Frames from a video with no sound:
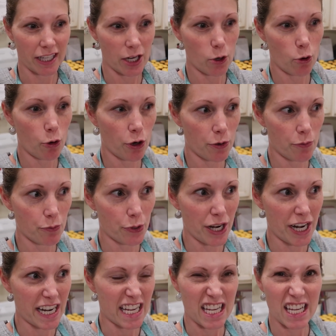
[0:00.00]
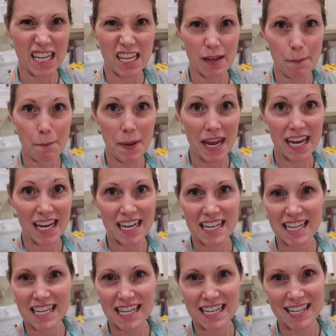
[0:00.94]
like cornbready,
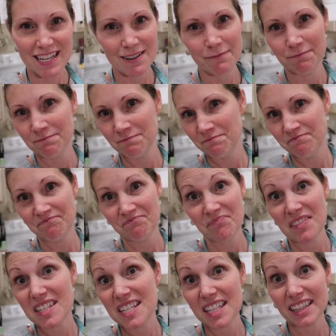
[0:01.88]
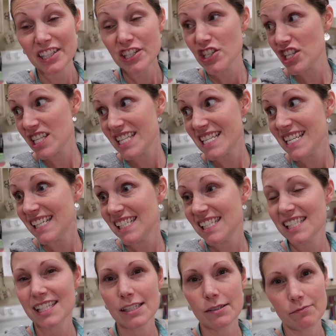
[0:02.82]
bacony
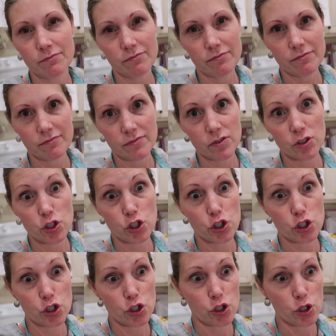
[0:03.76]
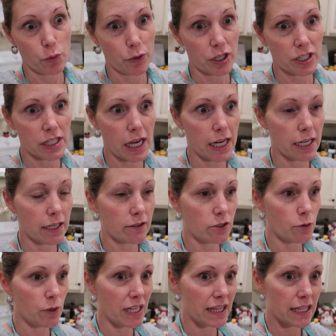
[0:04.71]
deliciousness. Super excited
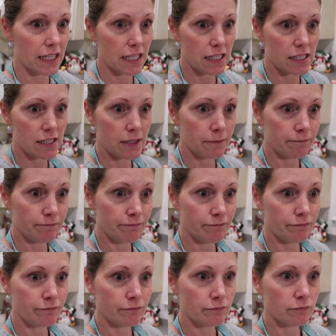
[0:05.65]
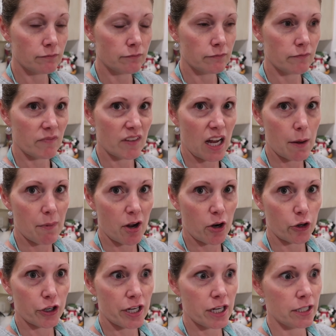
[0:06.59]
to eat this. I'm
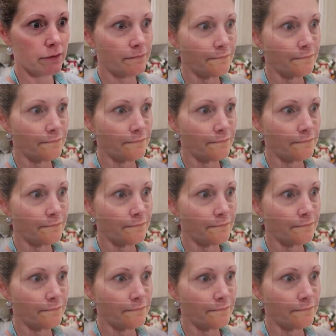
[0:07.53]
hungry.